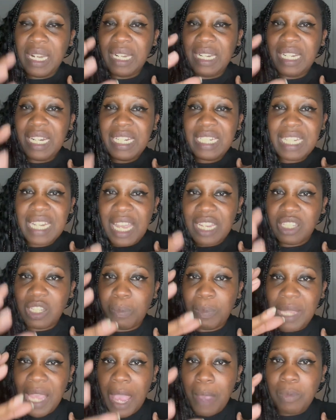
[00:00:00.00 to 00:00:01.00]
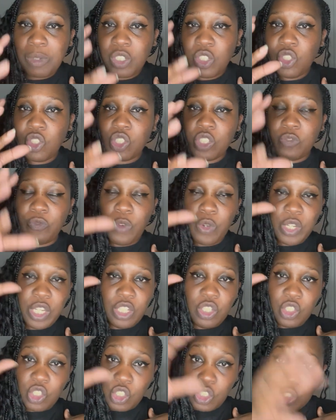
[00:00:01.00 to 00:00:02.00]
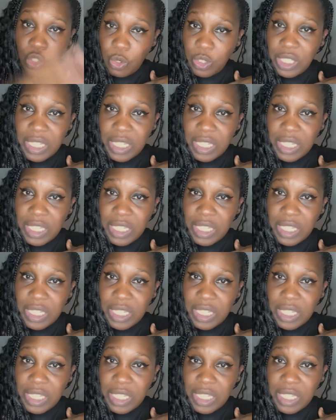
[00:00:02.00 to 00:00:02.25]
Lydia to be able to just fucking shut